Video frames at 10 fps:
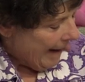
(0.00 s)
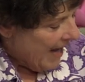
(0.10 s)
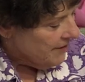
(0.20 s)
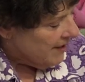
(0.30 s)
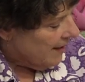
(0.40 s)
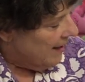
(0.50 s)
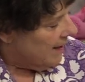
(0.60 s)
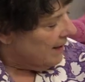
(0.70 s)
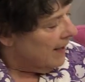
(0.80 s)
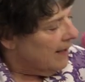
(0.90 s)
And
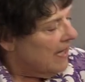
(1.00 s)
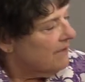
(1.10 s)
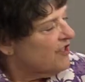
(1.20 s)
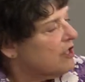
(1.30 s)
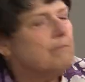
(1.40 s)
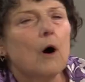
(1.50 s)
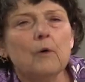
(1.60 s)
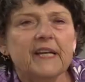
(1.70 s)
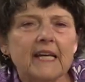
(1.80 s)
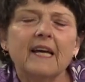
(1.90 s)
if
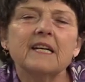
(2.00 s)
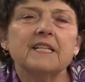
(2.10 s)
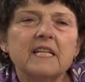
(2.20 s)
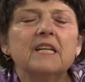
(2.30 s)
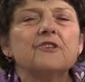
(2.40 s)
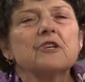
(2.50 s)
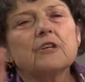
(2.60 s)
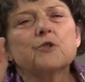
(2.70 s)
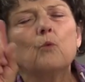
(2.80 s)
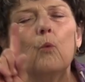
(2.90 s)
Smokey can teach
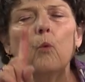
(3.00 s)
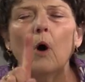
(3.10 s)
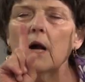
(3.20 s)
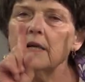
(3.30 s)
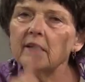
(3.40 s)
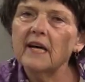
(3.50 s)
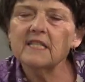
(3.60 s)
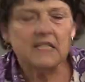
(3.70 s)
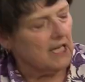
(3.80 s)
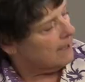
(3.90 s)
us one
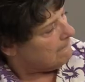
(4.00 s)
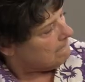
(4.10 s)
lesson,